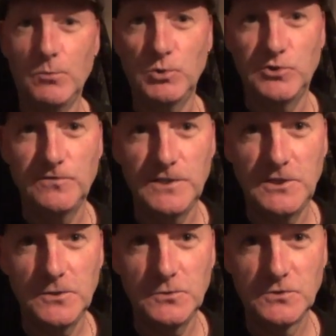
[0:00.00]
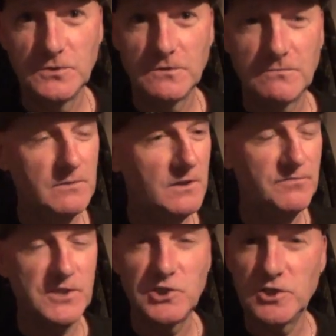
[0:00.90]
I watch your videos.
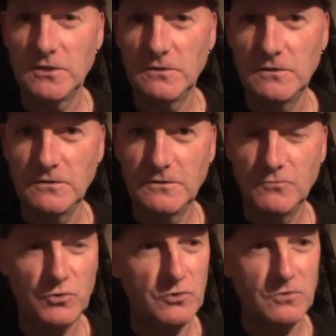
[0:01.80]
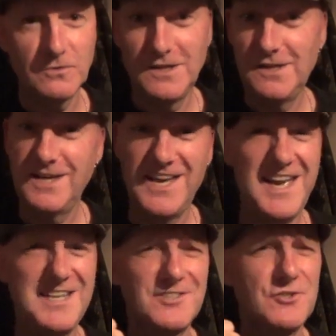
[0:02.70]
Love your channel. Oh,
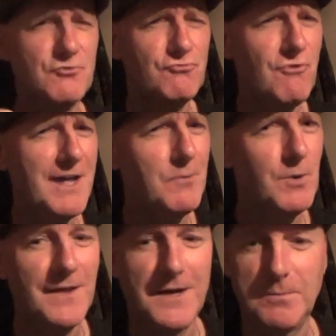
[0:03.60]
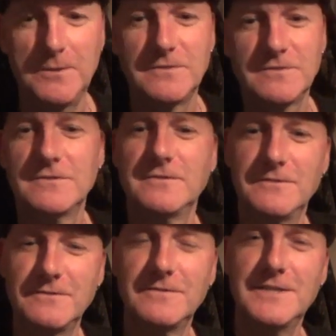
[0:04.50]
it's great when that happens.
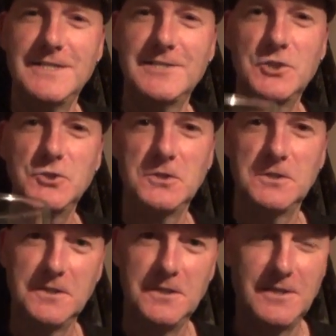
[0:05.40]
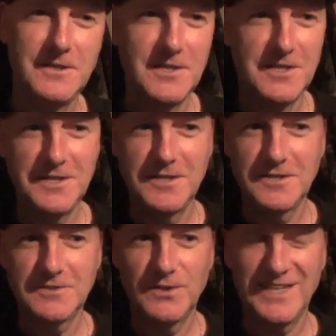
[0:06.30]
It is good.
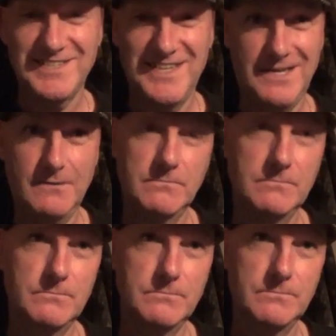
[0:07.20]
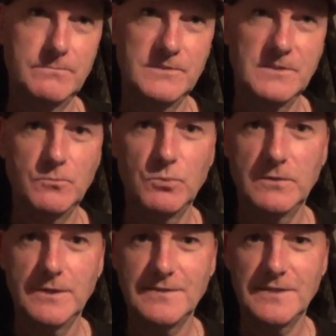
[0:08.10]
So that's,
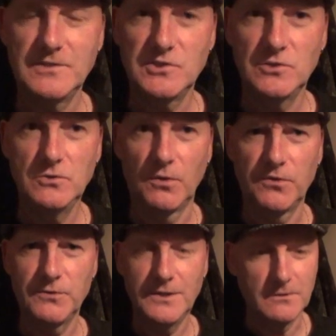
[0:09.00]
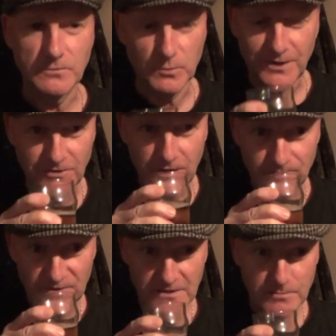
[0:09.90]
what did I say, two or three or whatever.
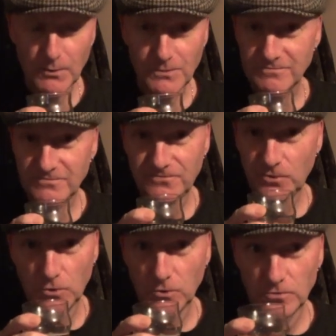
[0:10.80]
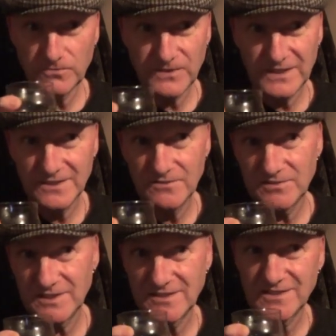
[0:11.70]
It's about four,
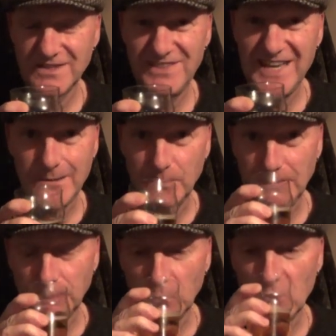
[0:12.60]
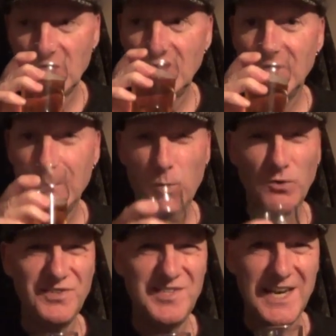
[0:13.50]
five, six, seven, eight people in
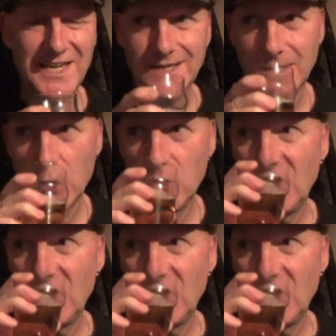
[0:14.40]
one day.